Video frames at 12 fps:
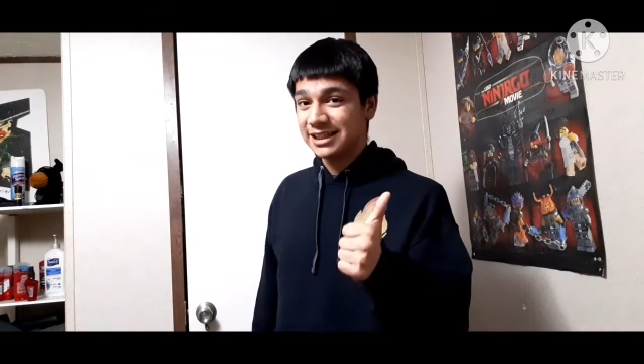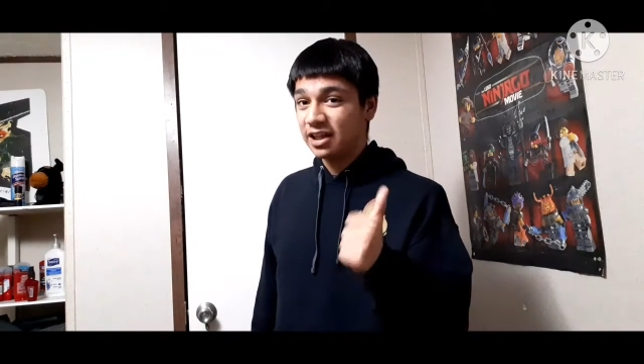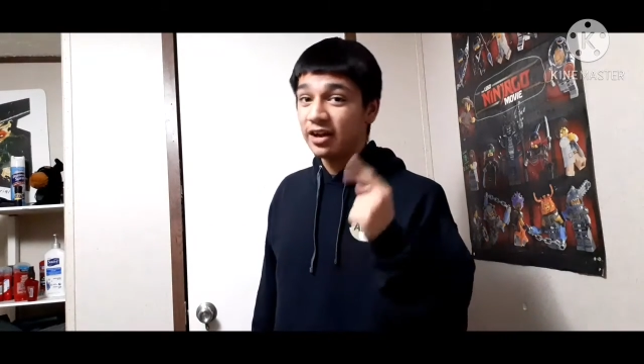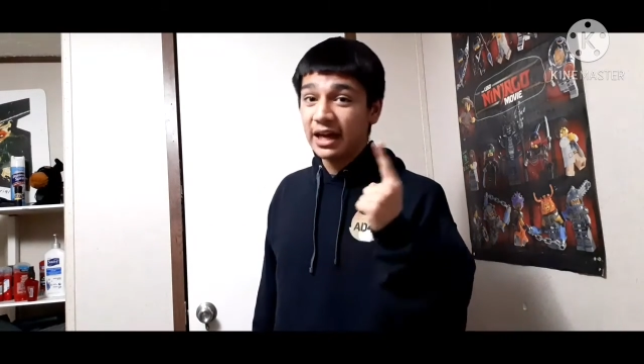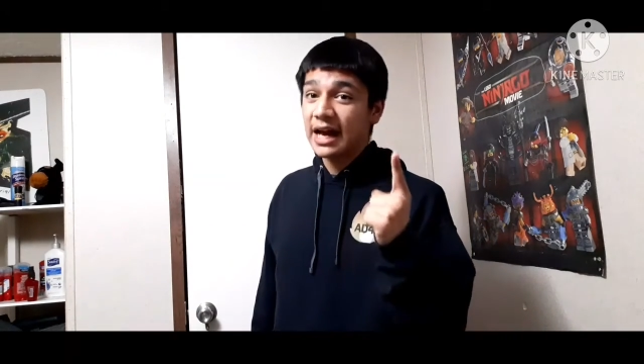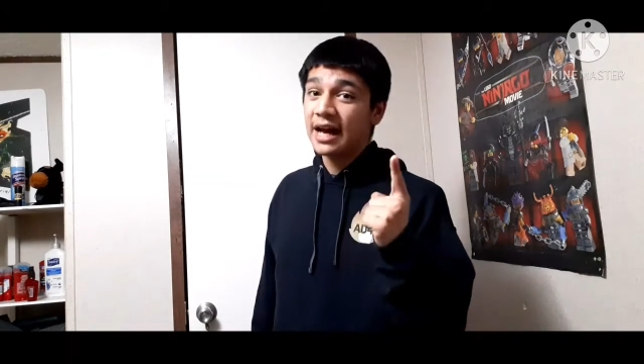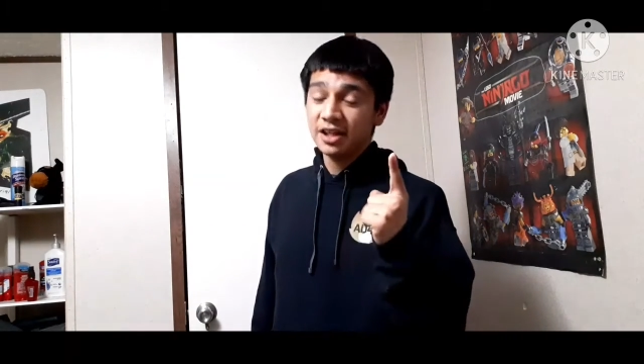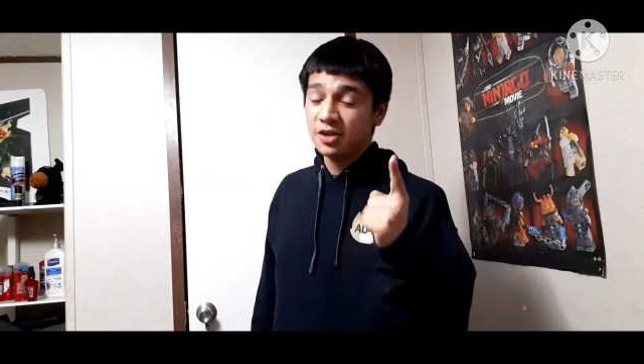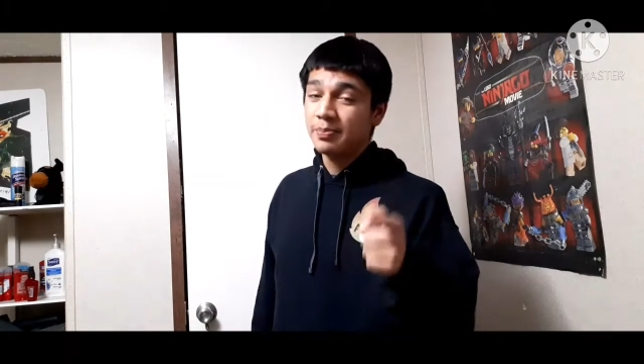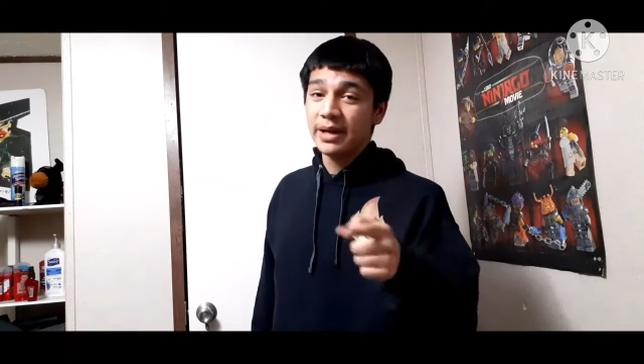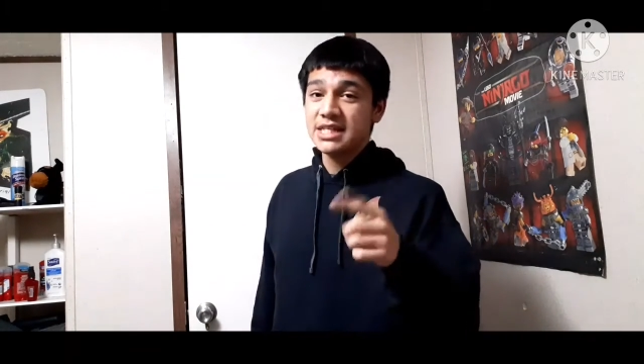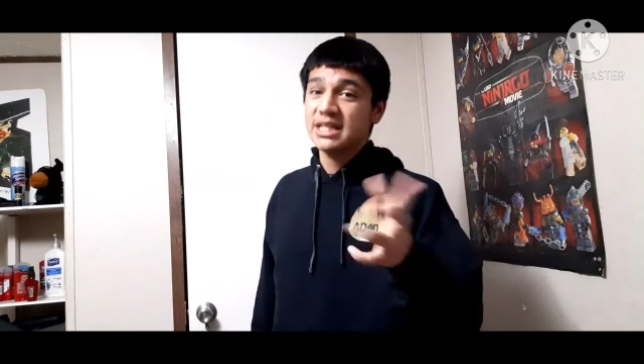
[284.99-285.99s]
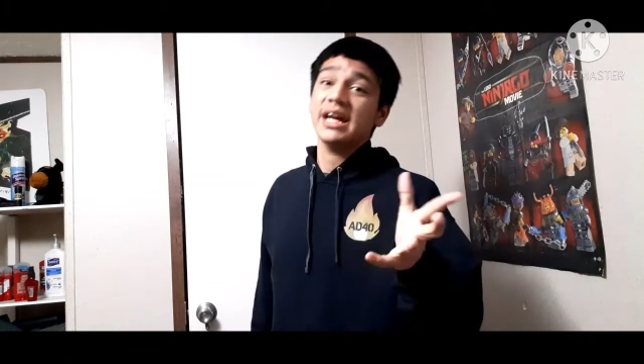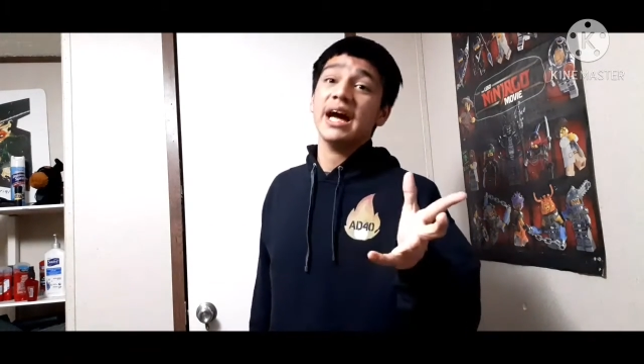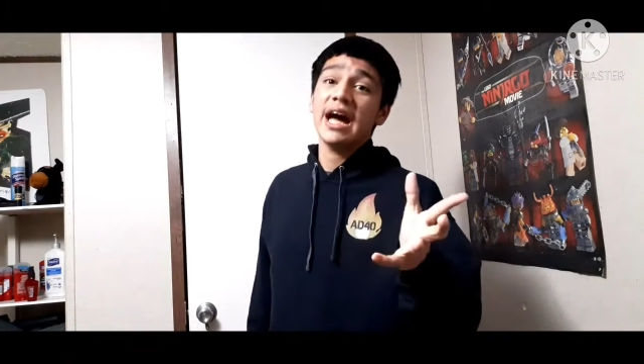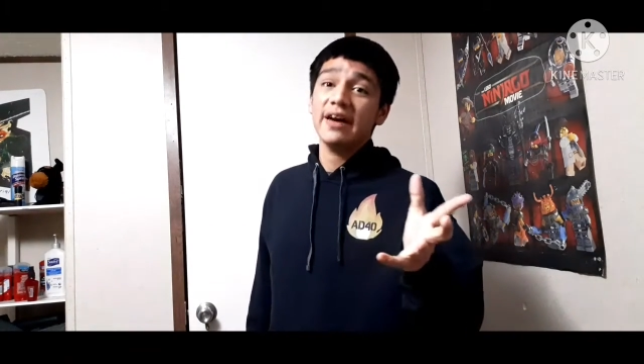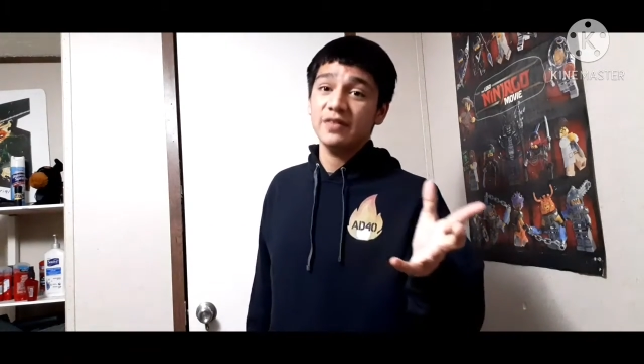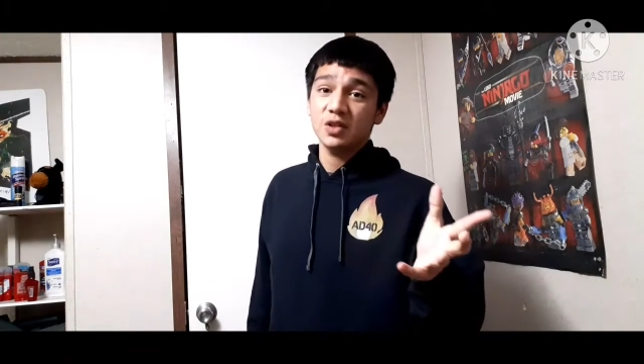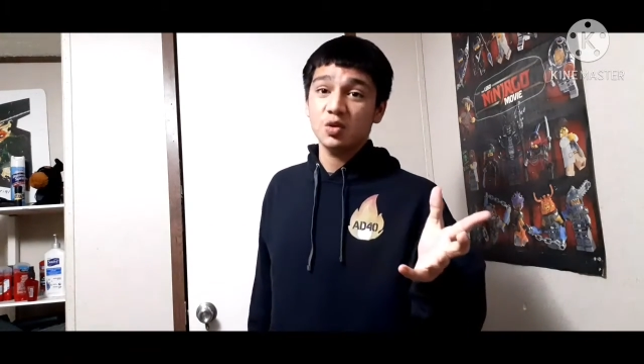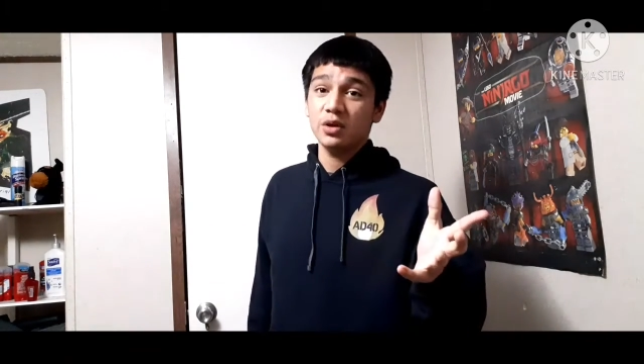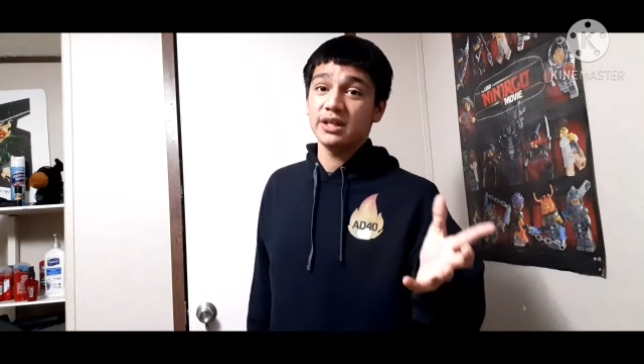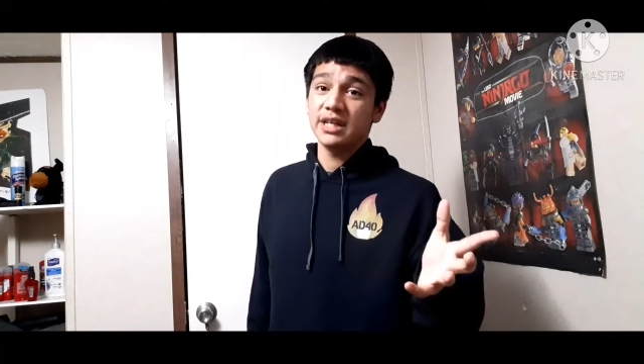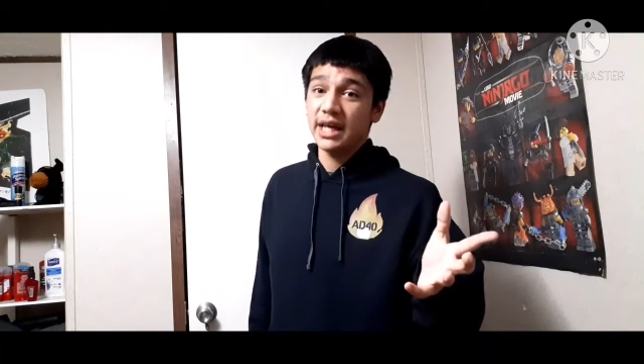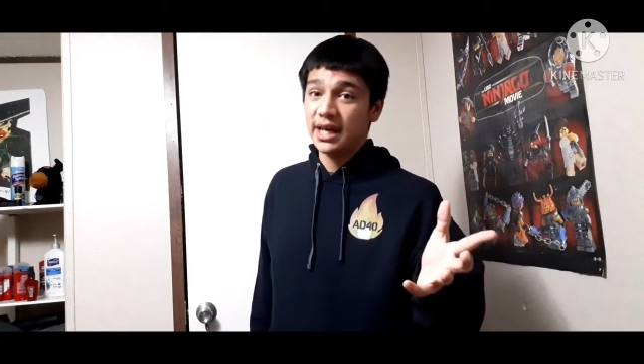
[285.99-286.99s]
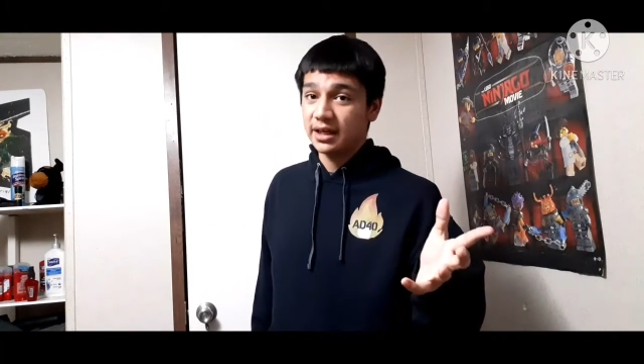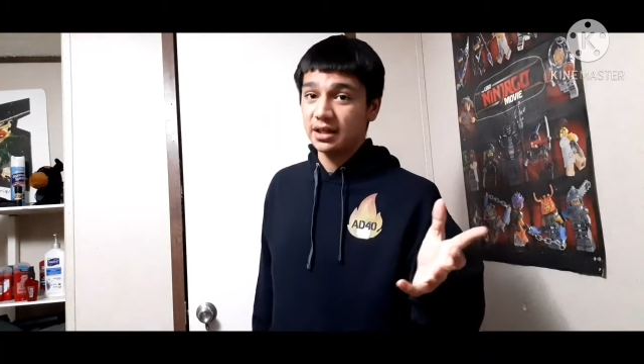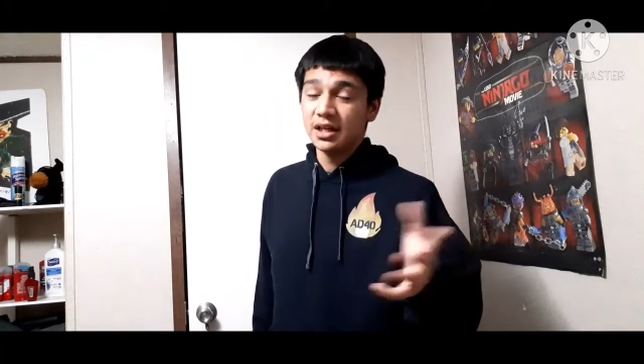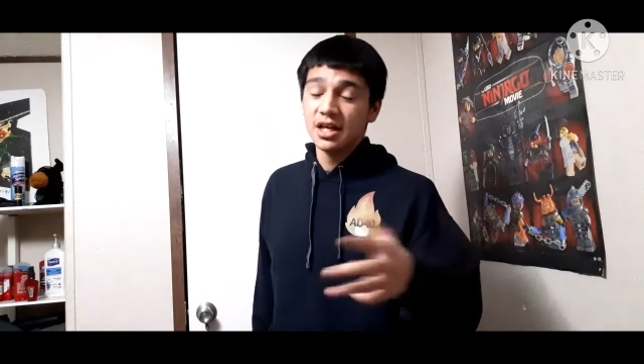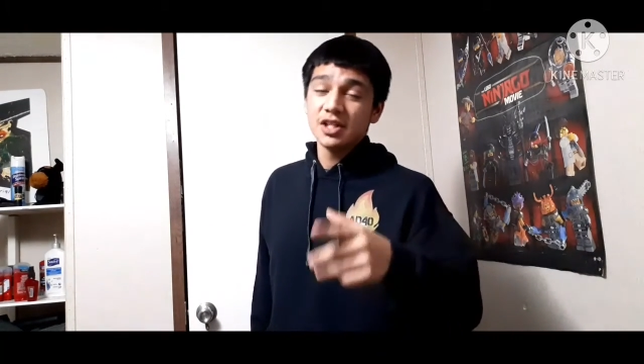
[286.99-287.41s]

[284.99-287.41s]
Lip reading: You basically have until a day.